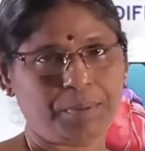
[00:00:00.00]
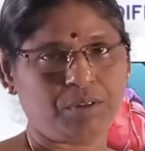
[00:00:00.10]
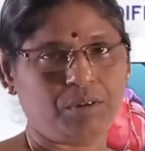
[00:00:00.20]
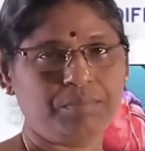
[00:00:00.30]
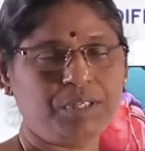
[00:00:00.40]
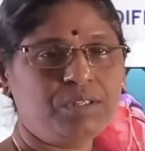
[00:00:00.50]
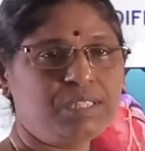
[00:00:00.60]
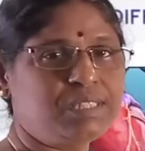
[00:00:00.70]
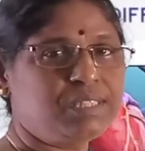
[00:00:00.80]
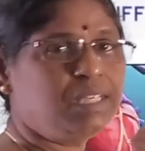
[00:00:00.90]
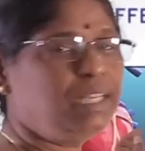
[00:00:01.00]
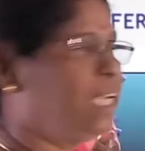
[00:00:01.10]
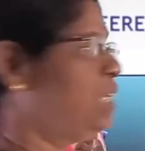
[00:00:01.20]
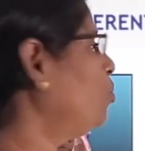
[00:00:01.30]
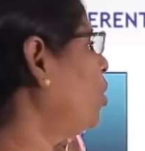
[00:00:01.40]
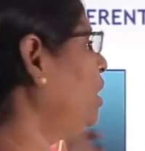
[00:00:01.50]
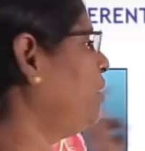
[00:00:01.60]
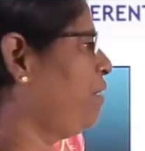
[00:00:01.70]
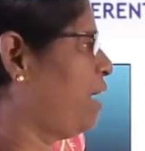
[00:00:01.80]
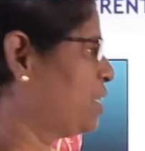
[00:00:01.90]
at all because it is an
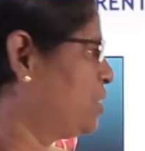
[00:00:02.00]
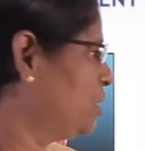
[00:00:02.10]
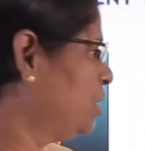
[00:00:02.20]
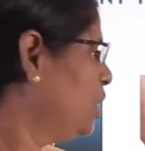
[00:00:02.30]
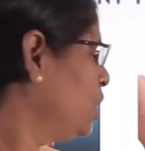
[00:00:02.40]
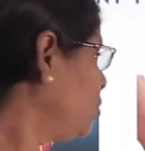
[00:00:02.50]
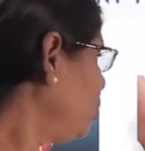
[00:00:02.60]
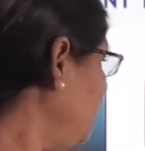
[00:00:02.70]
involuntary action. So